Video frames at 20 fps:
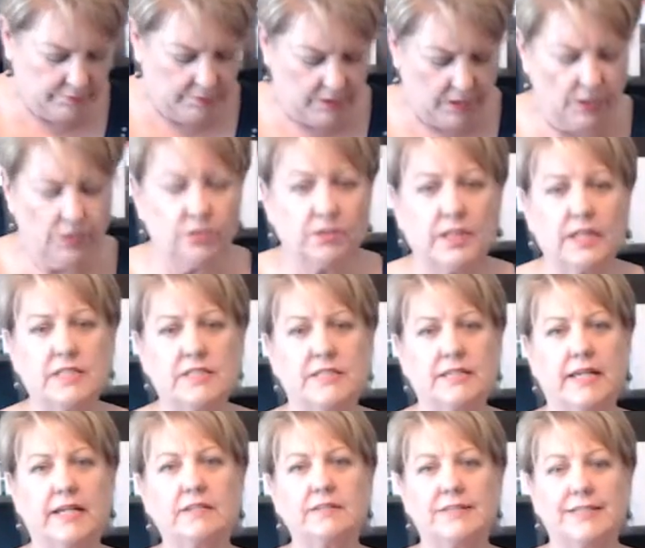you'll get
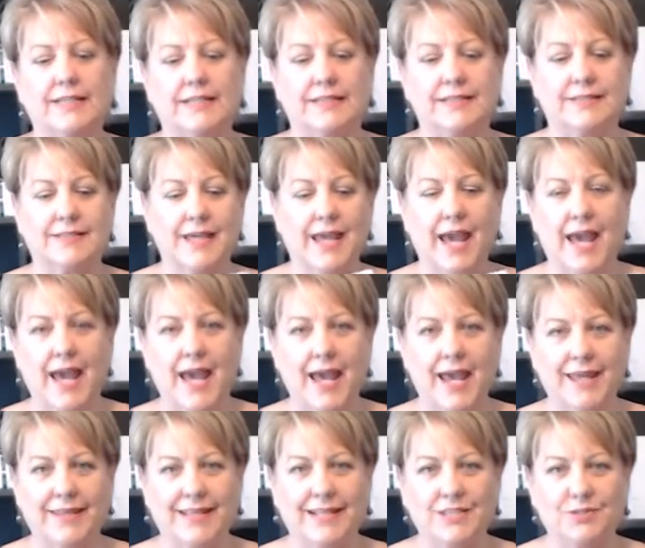sales tickets.
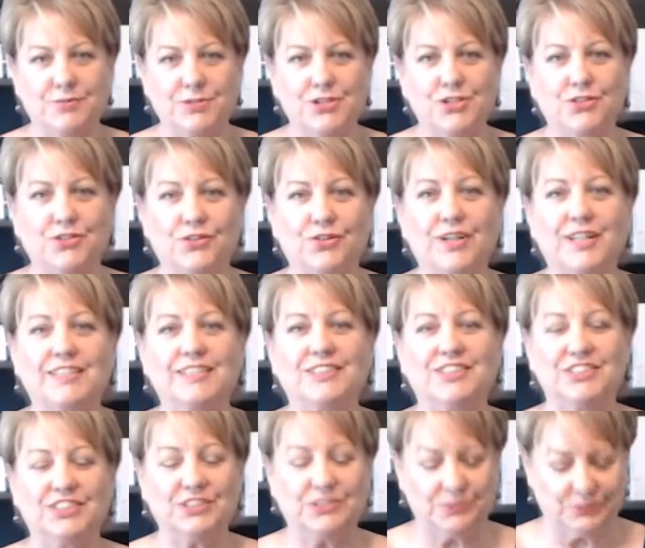Yay! That's what you're going
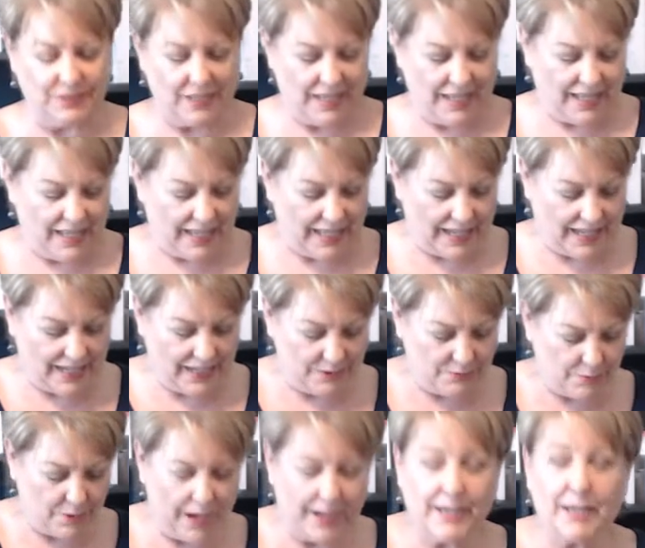to
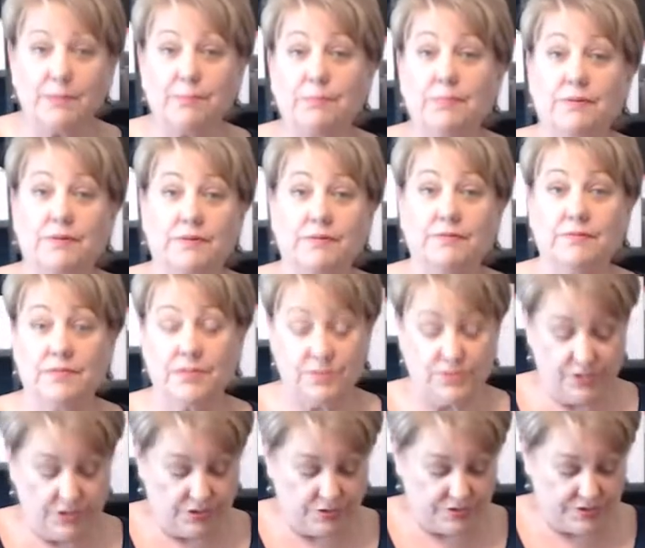write up
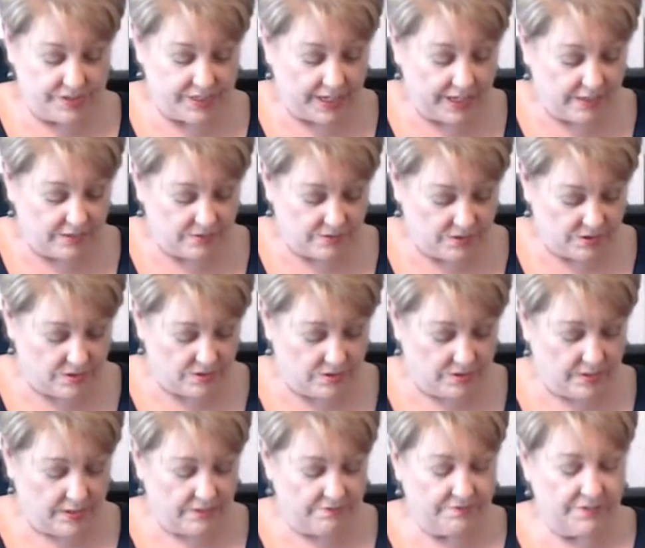your sales
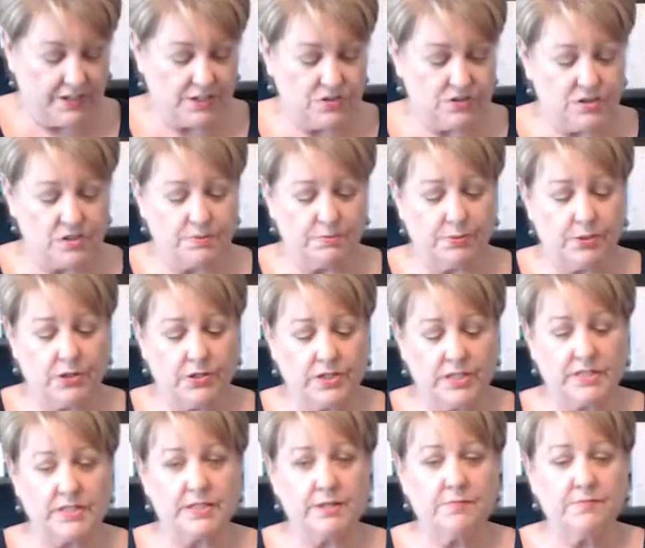at facials and
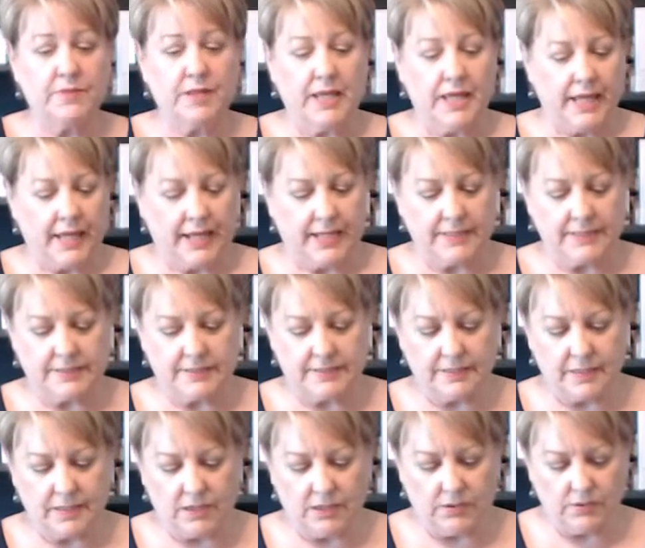parties. And
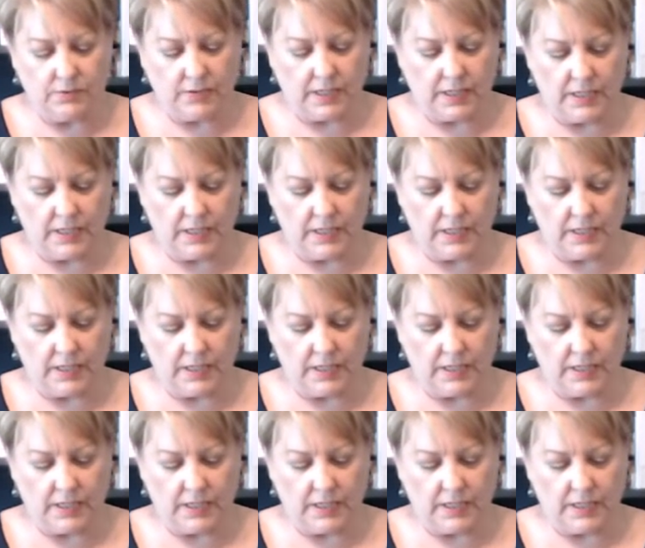so